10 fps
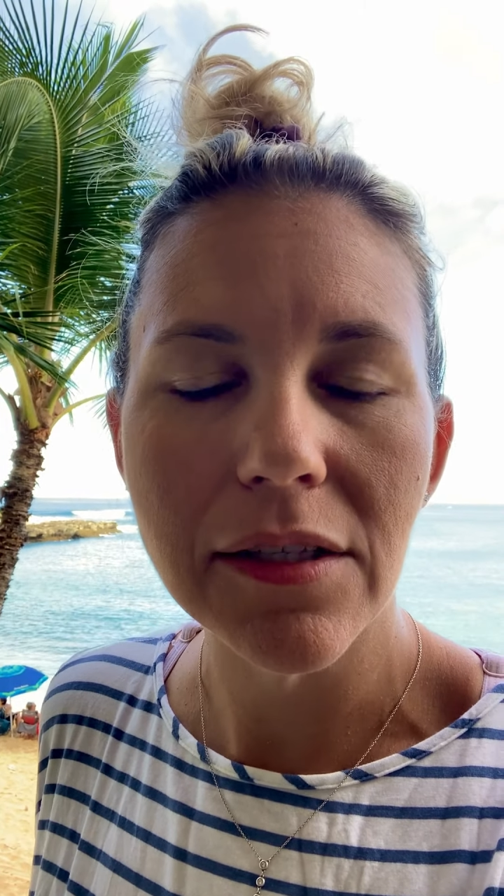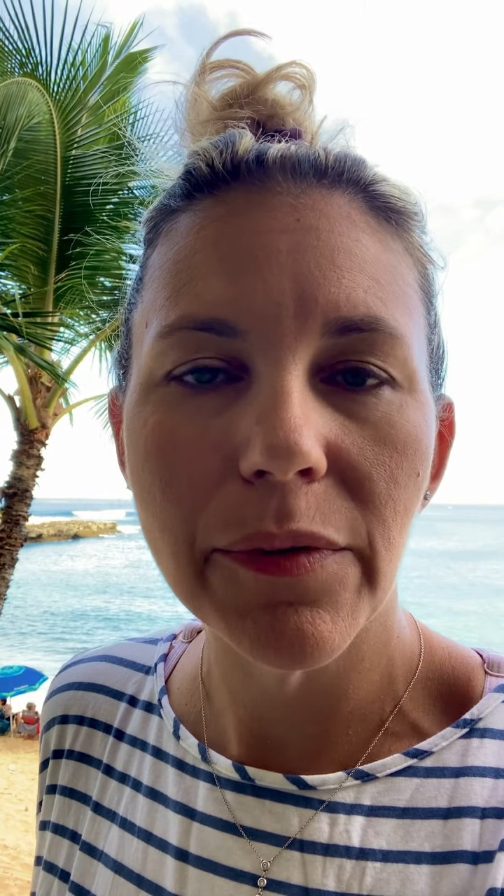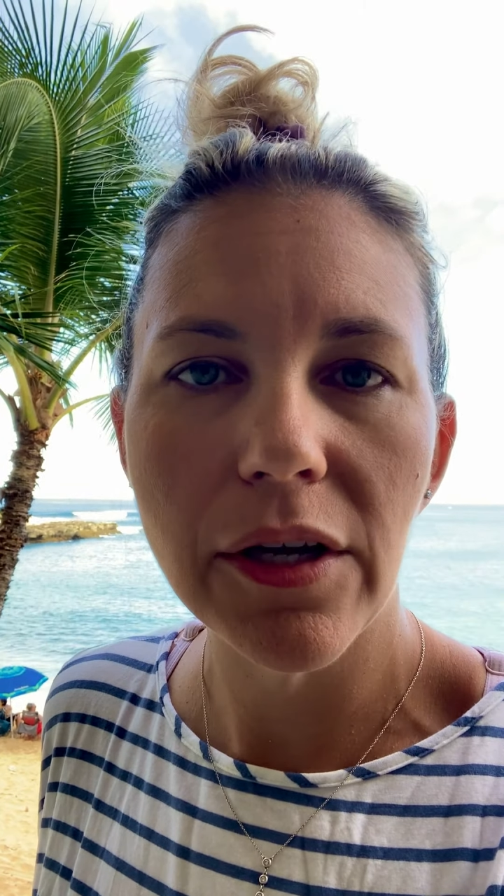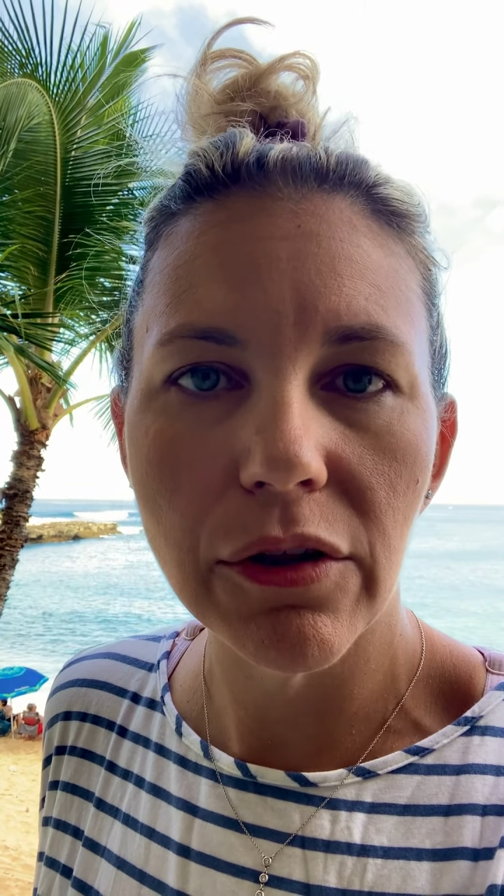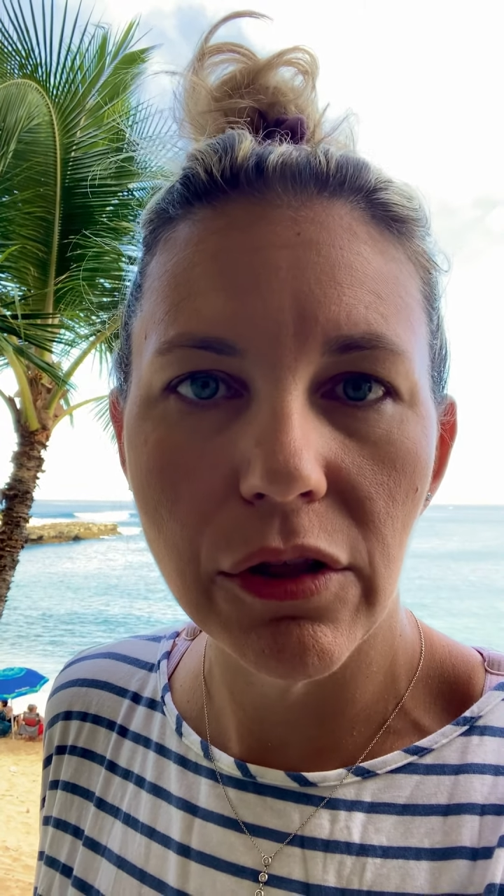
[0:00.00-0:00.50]
it's
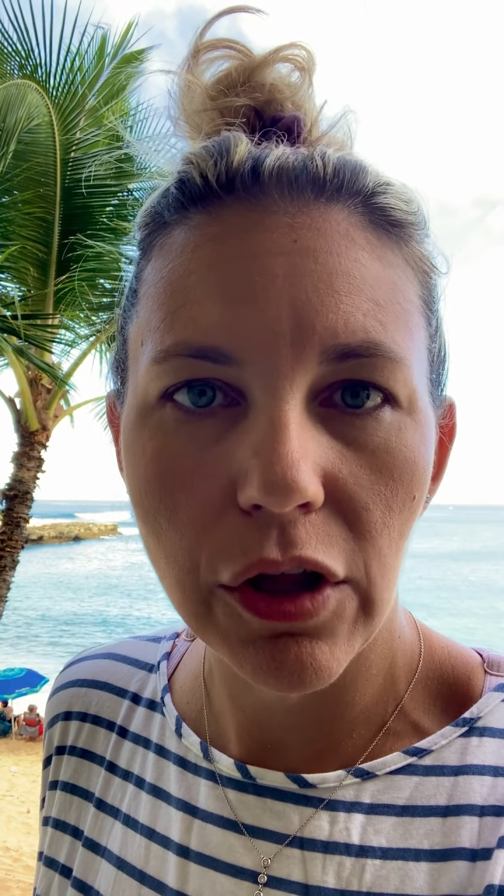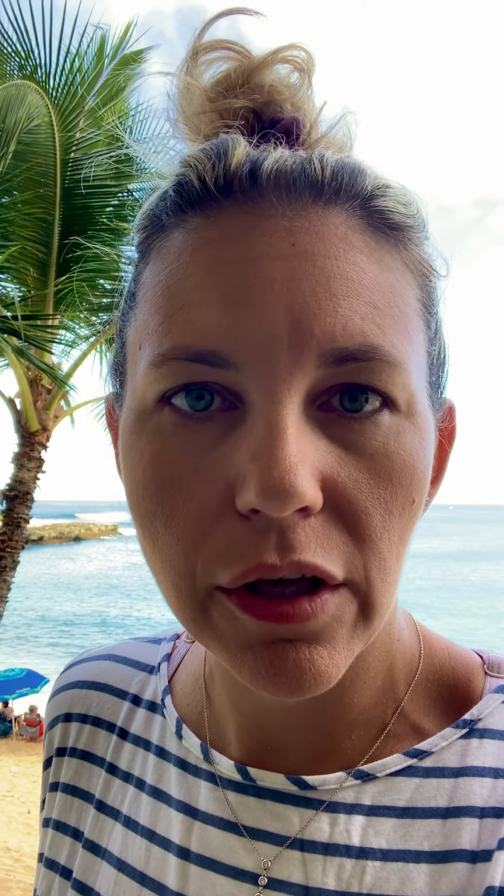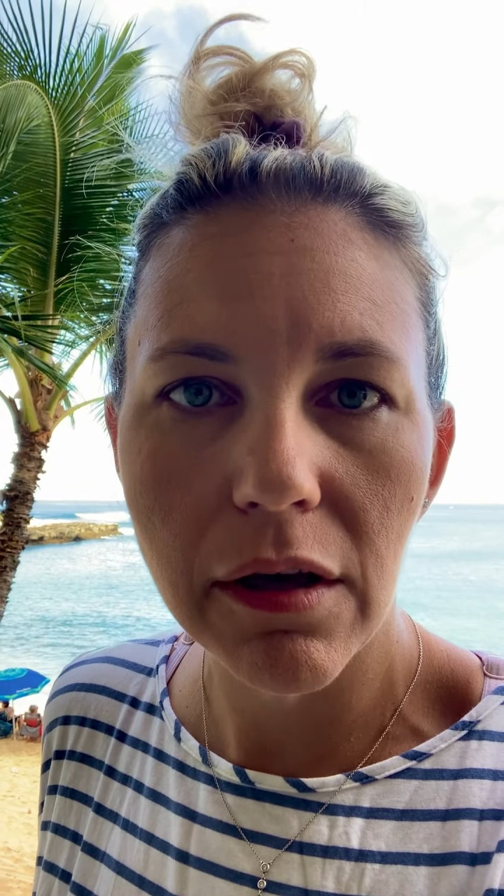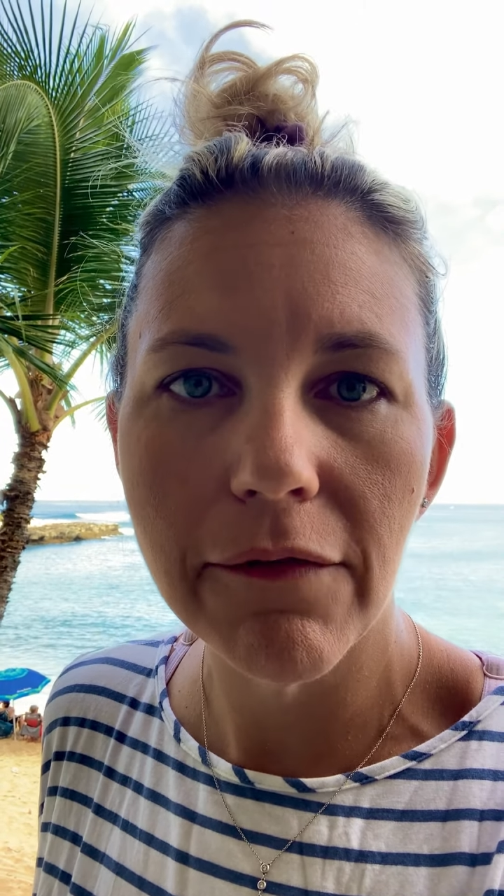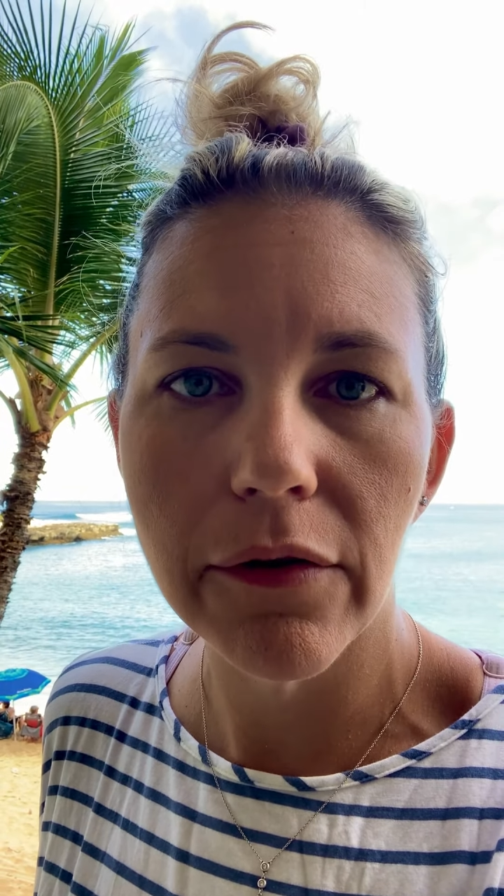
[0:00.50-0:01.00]
what you're
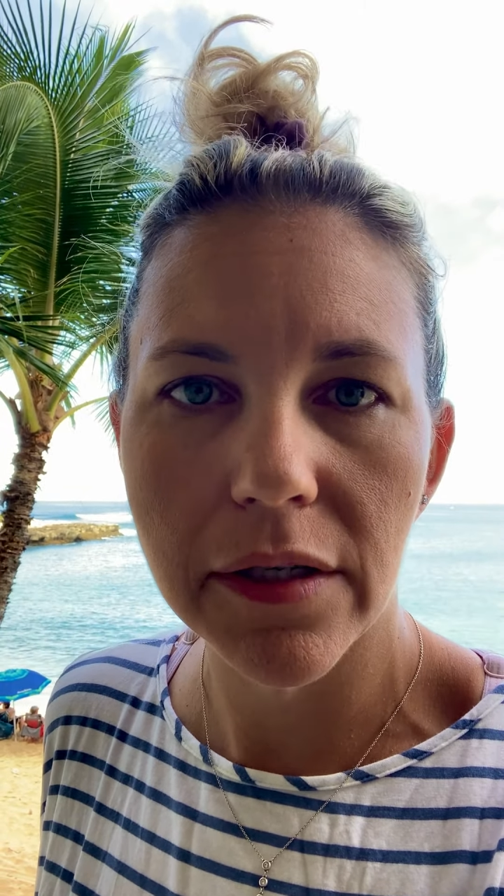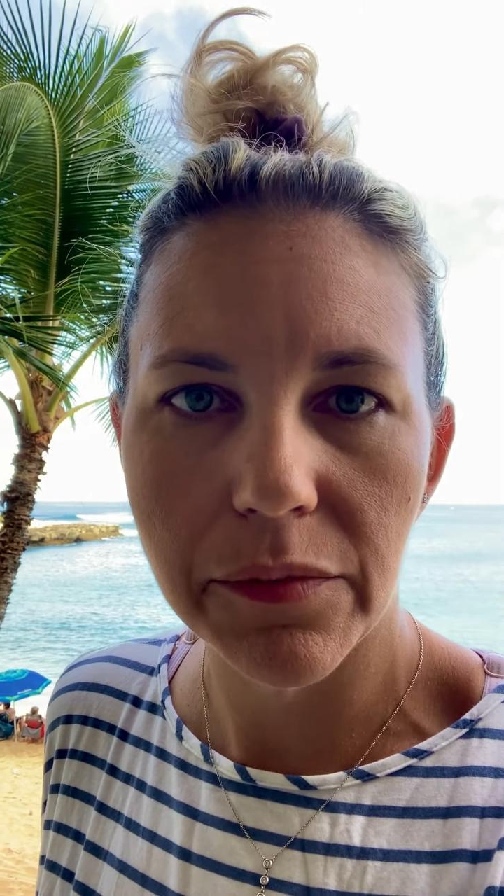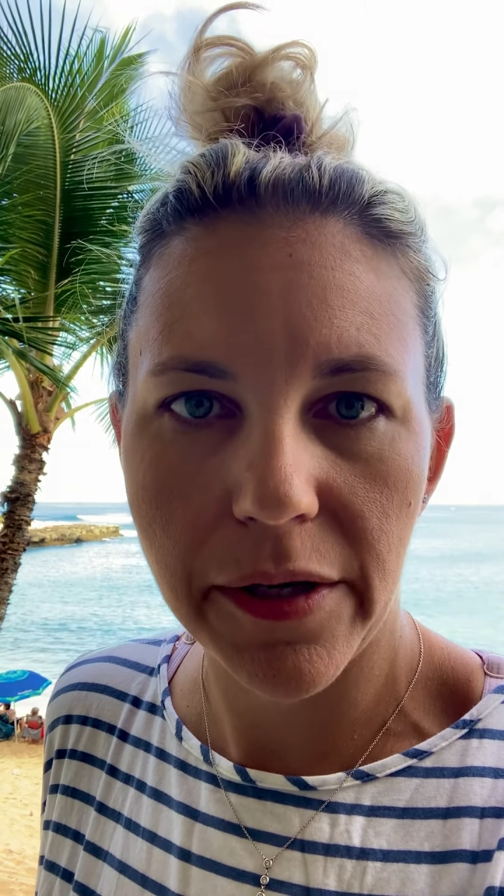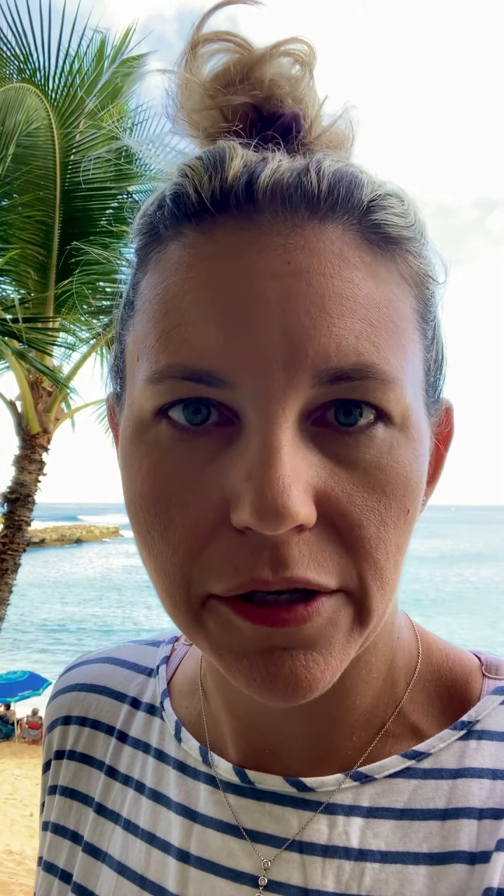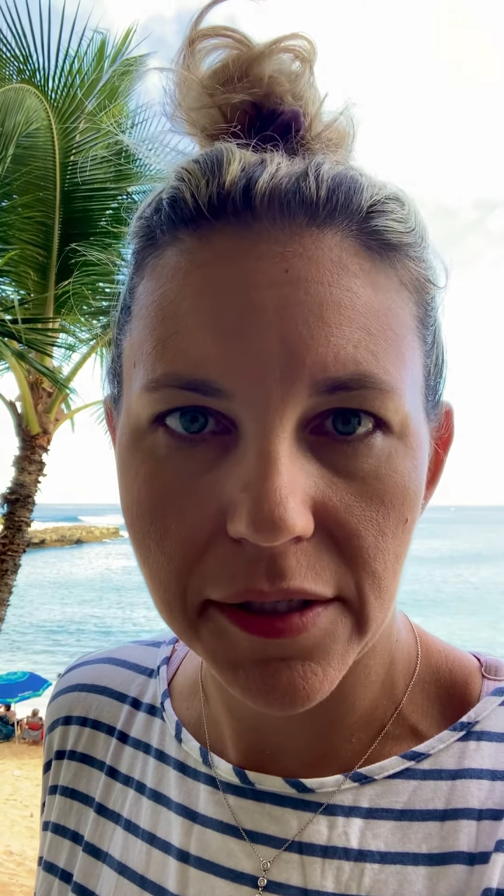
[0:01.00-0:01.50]
looking for,
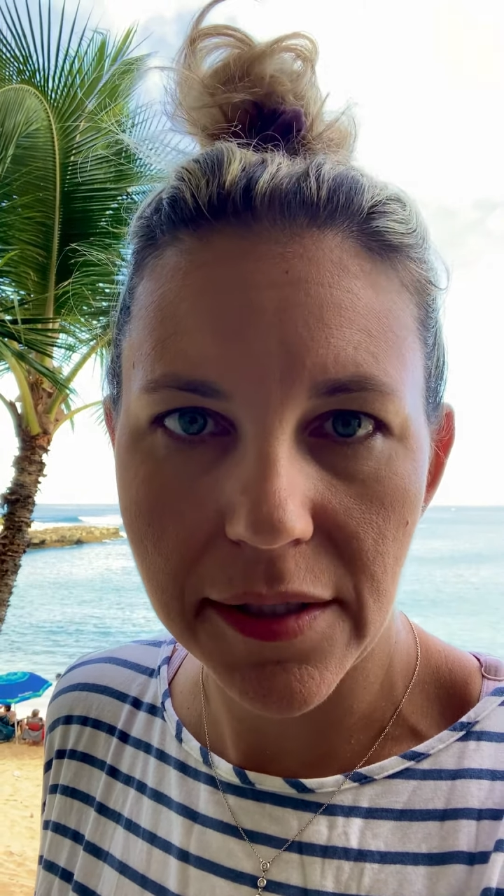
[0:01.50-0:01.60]
it's what you're